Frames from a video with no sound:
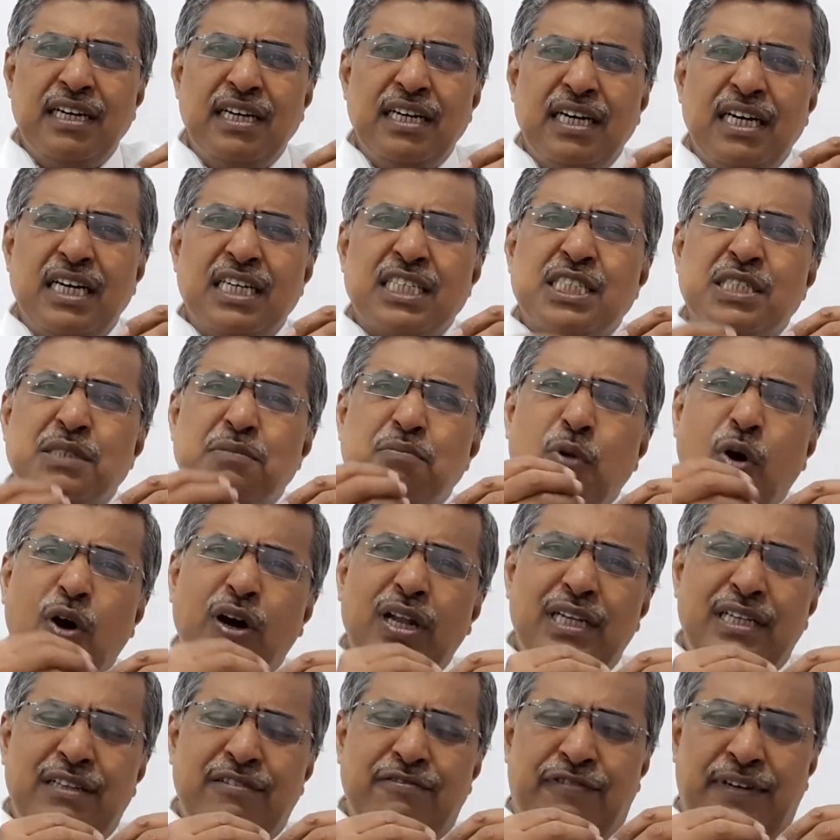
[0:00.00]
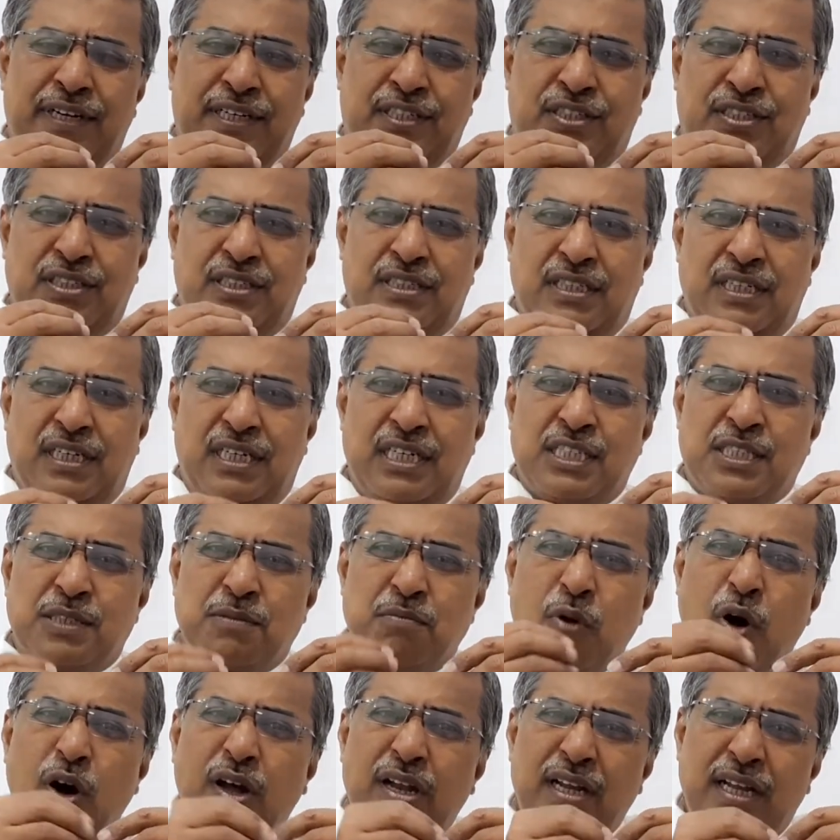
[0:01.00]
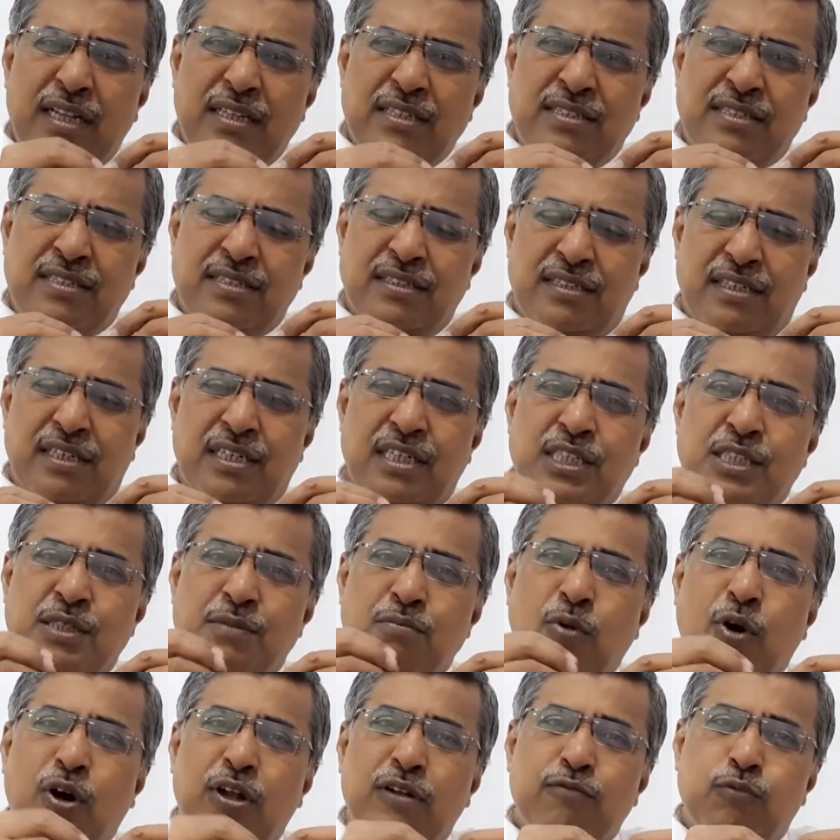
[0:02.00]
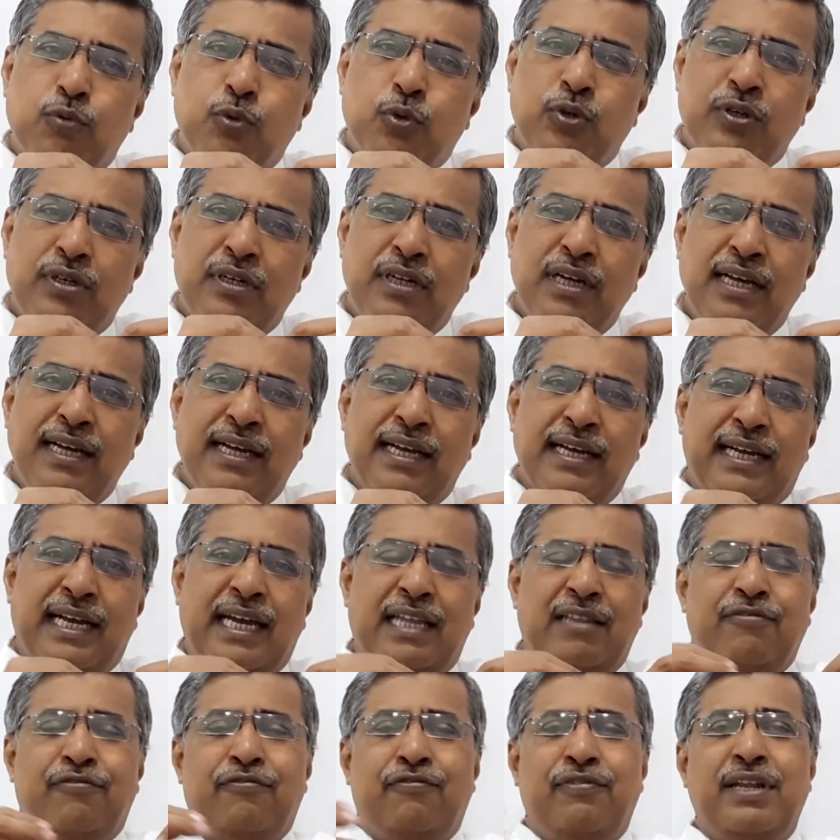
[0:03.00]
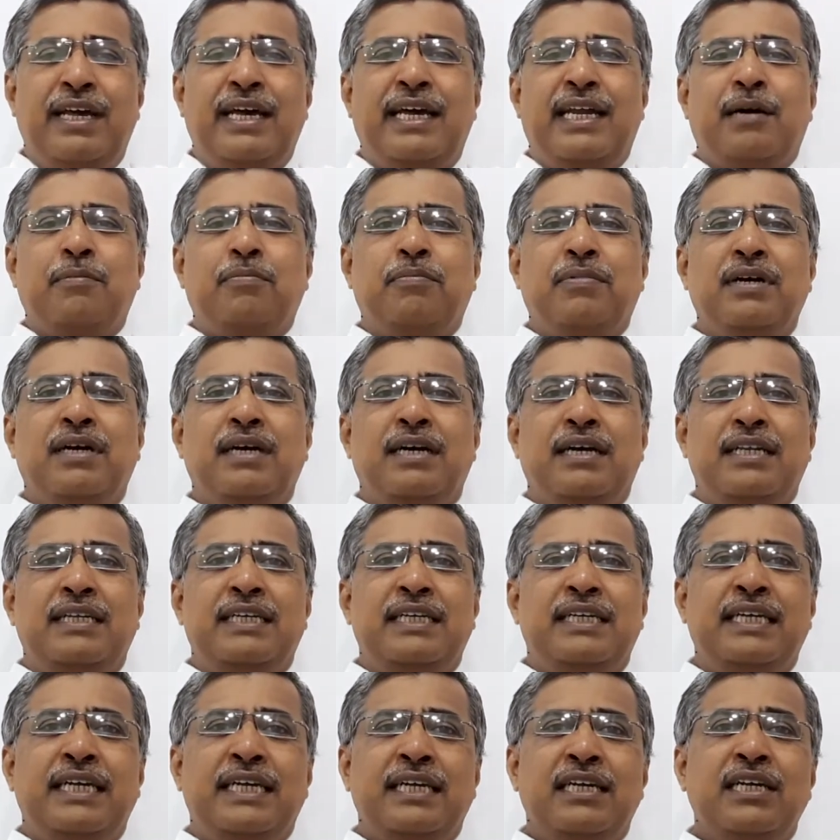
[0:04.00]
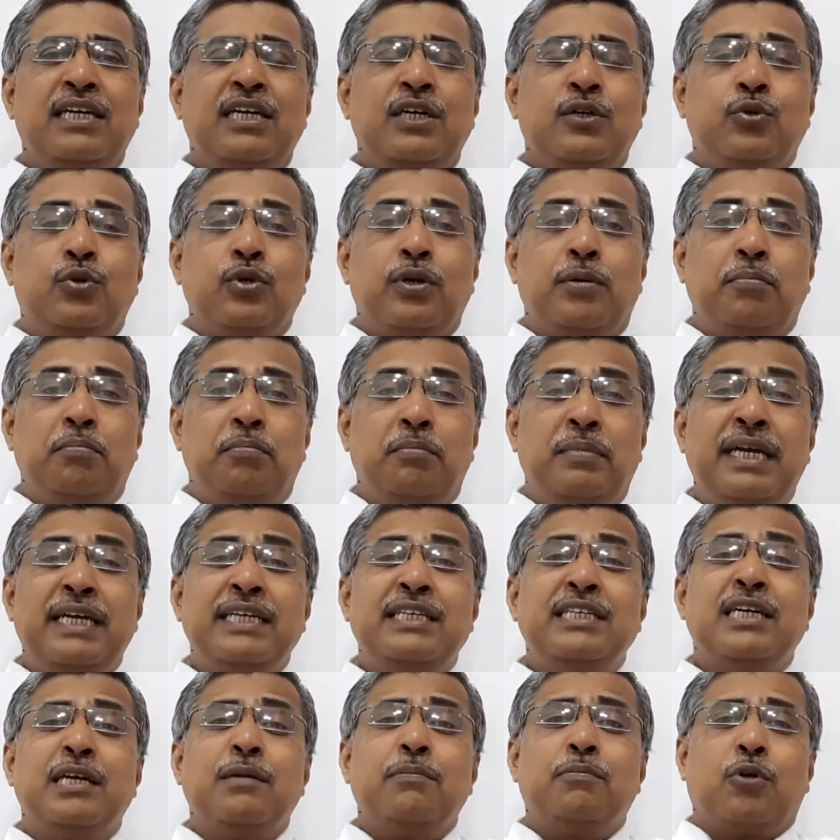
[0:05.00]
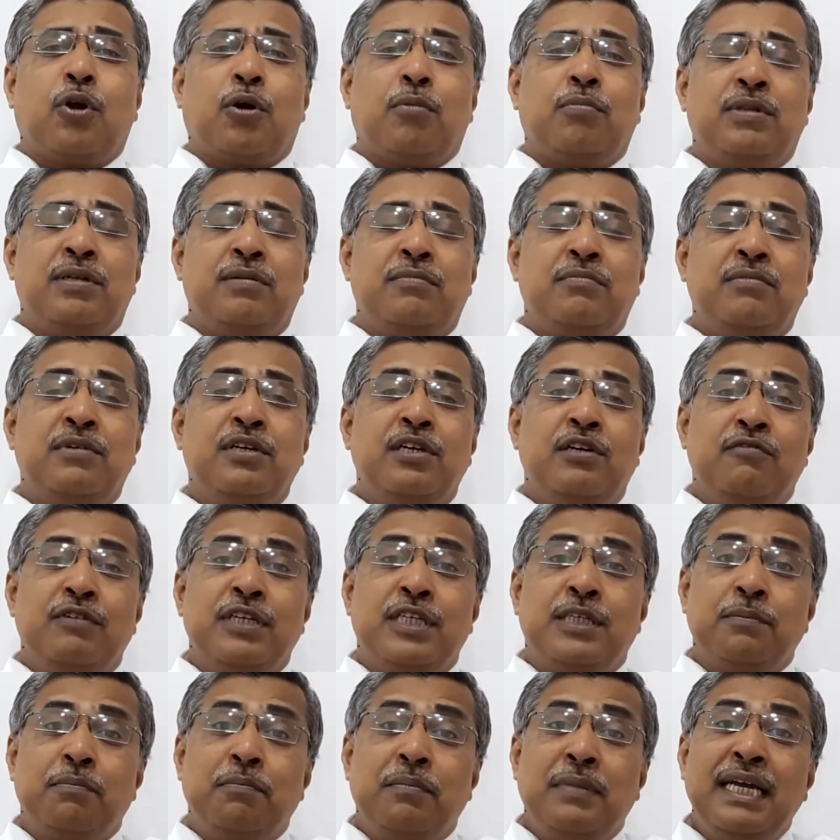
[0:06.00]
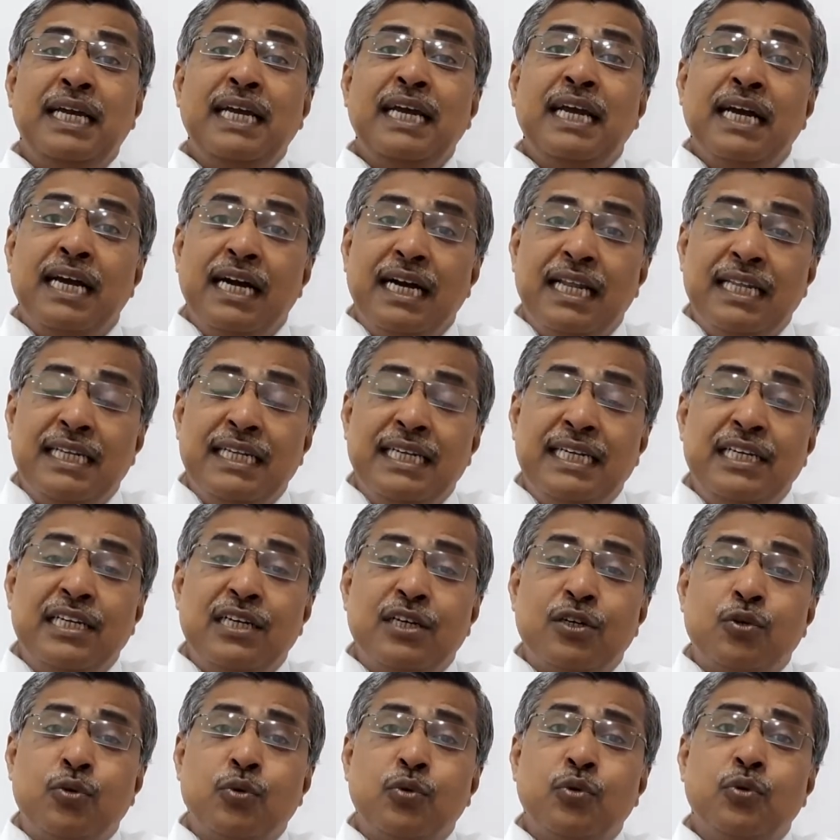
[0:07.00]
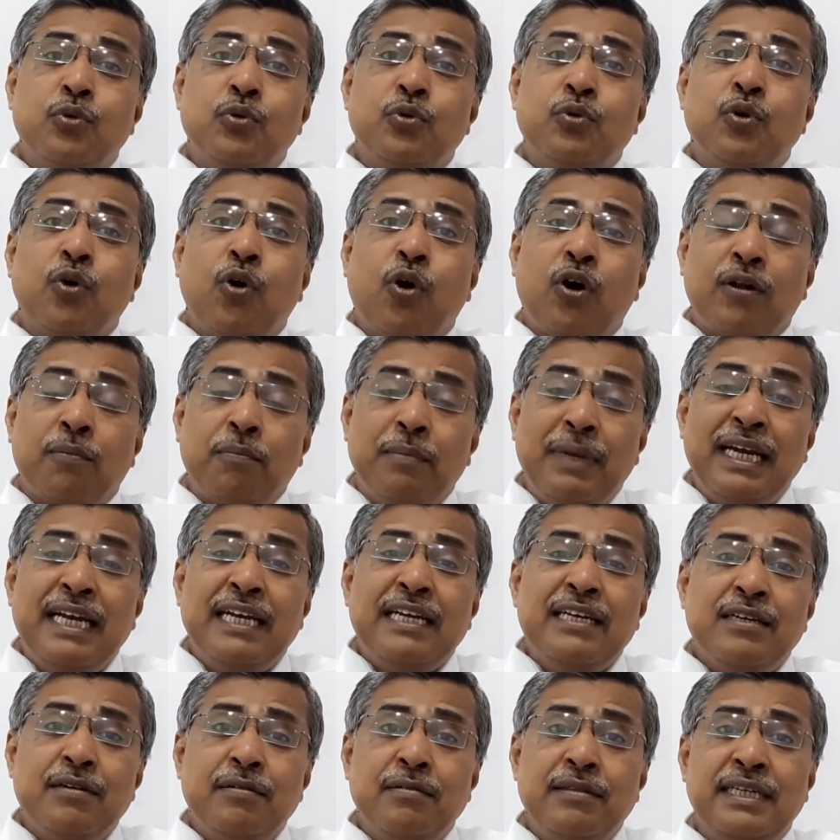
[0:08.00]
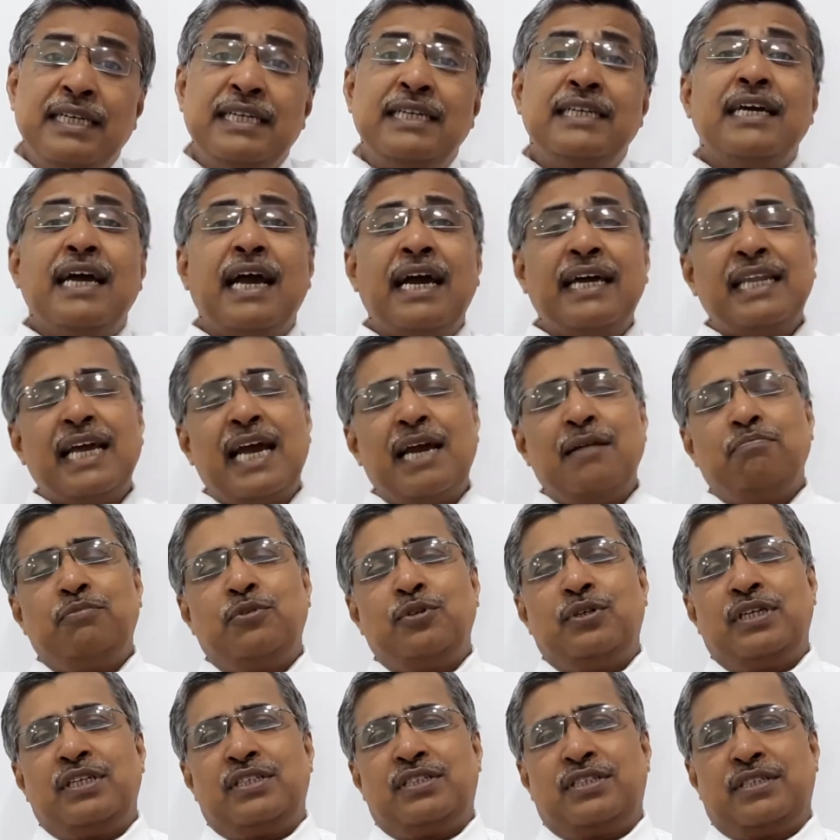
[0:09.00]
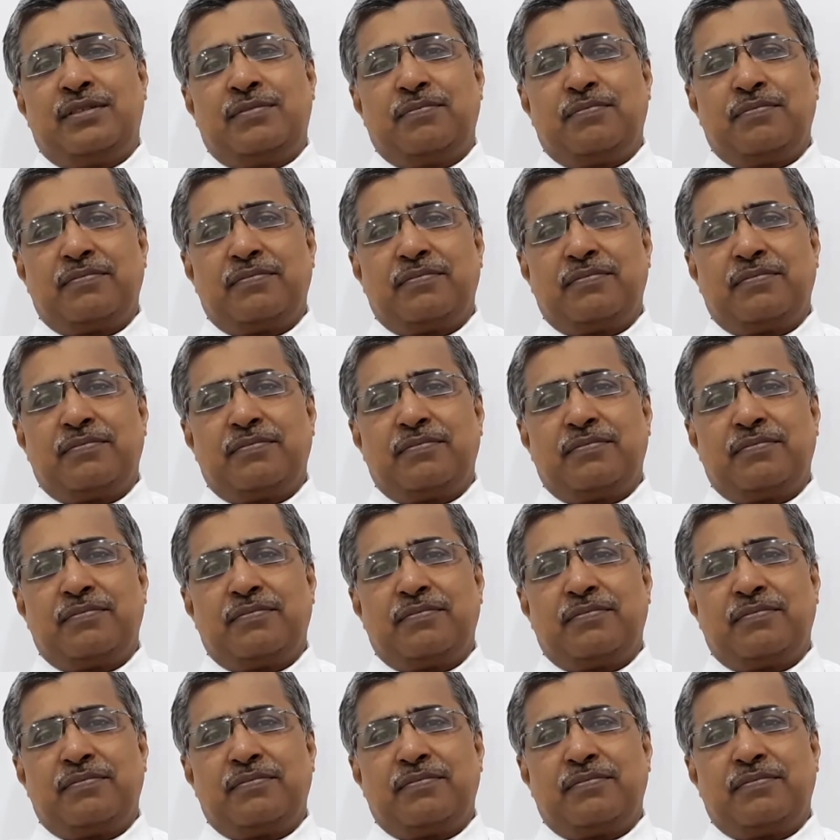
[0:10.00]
A small infection, a small ulcer, a small wound can flare up, leading to a major problem which may lead to or may need an amputation.